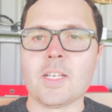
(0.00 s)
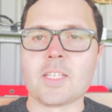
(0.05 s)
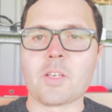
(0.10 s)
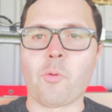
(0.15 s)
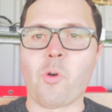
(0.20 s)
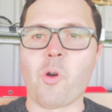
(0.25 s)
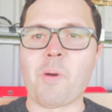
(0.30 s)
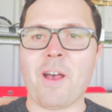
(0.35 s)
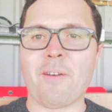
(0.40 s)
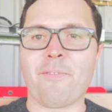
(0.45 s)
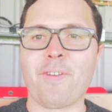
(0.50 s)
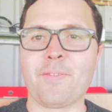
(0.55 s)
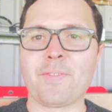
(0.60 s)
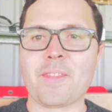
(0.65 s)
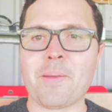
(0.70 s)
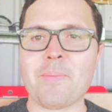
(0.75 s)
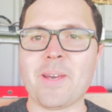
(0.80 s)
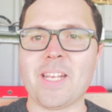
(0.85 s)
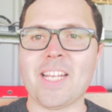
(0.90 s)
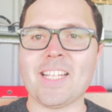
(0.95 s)
So we're about
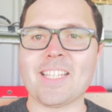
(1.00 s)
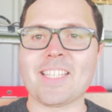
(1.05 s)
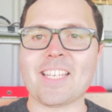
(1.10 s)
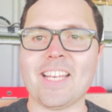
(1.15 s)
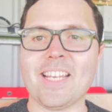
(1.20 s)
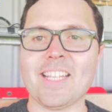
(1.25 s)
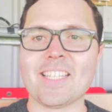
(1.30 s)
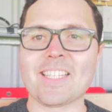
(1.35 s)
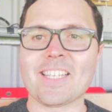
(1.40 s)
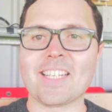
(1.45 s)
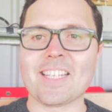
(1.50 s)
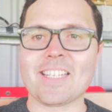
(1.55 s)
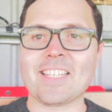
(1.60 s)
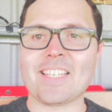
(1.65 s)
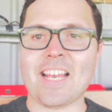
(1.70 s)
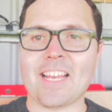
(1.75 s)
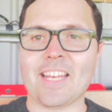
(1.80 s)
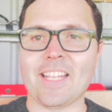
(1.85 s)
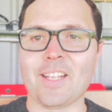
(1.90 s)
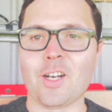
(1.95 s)
15 minutes into the
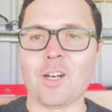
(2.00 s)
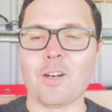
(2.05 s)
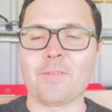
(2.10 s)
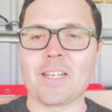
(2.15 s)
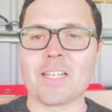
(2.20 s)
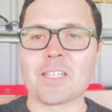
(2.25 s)
second half.